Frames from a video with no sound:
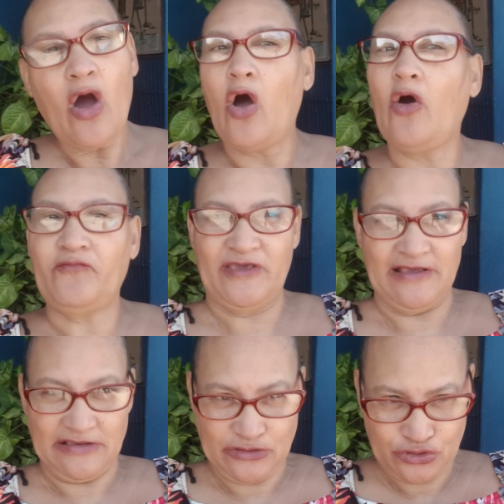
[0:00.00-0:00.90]
of
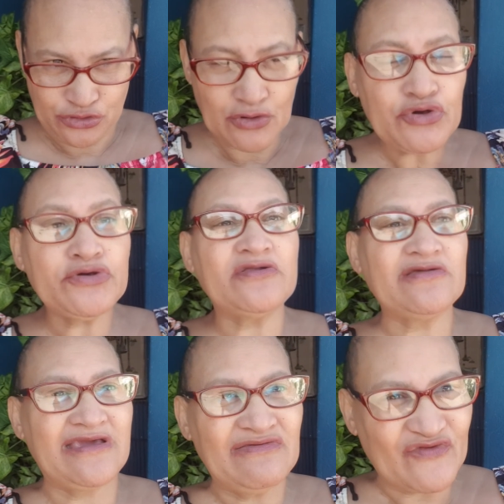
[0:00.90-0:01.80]
social
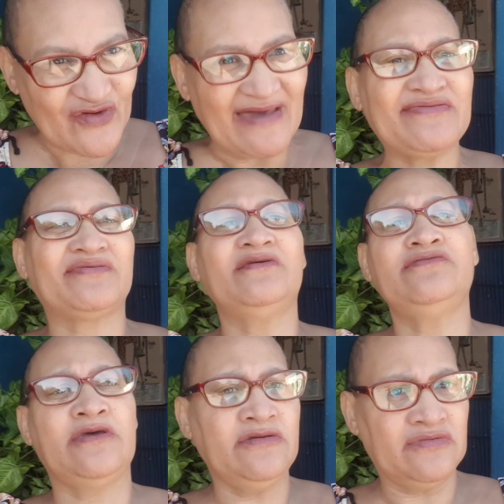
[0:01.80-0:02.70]

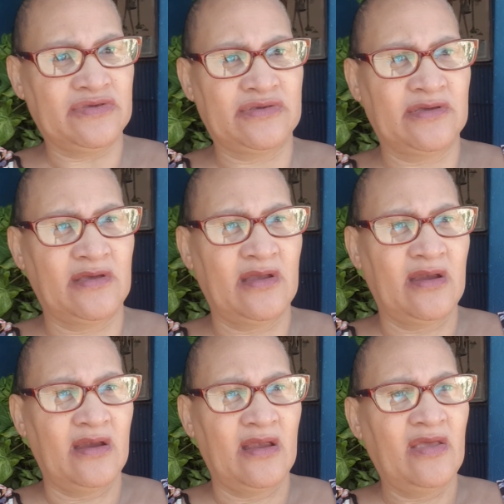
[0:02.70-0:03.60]
injustices
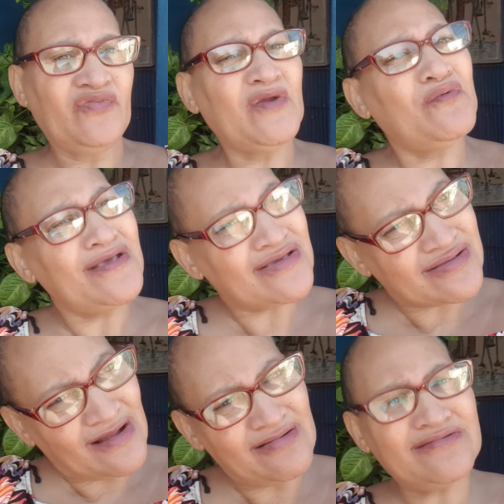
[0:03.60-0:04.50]
that we're
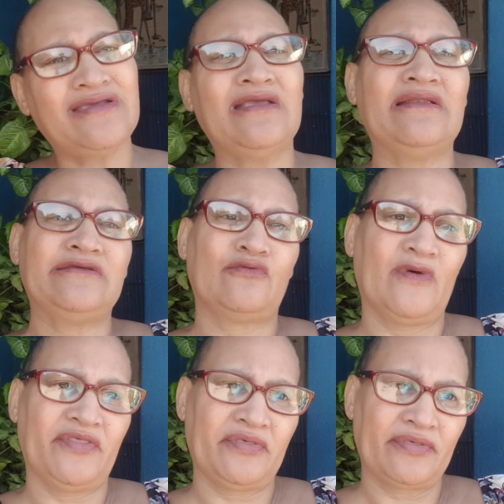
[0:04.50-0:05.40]
still dealing
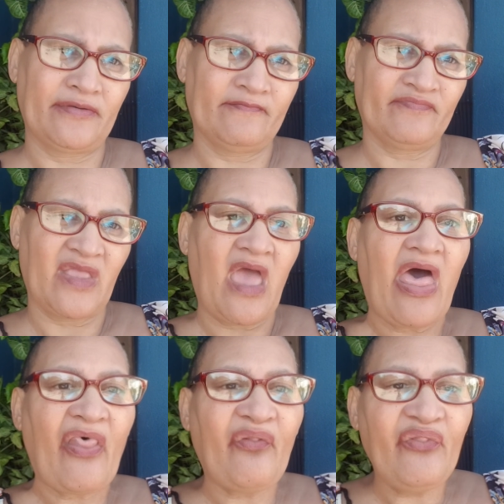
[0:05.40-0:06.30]
with.
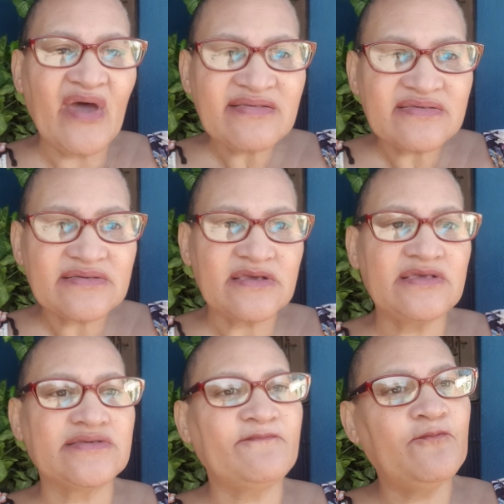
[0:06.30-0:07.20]
This
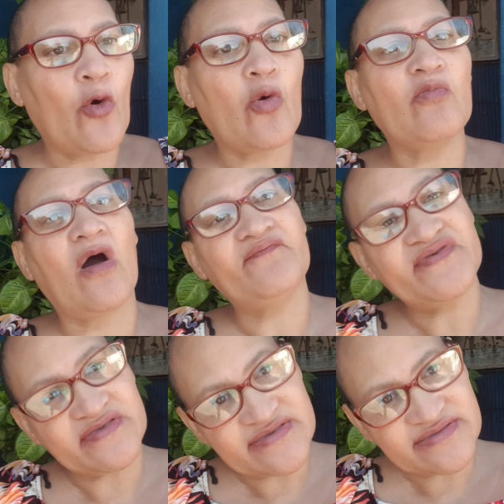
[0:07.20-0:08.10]
is a form of
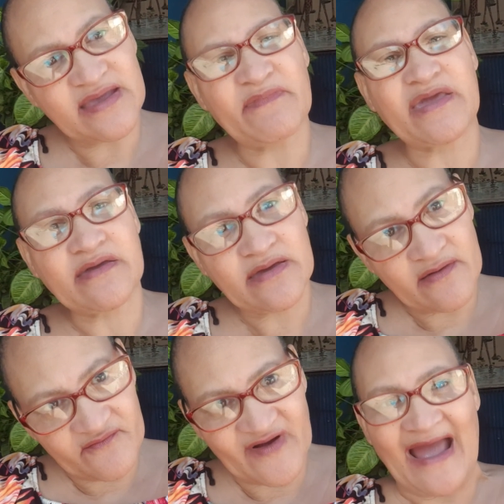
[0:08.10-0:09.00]
systemic
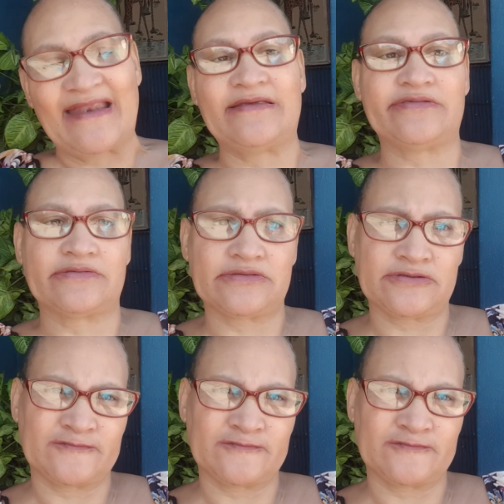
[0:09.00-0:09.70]
violence.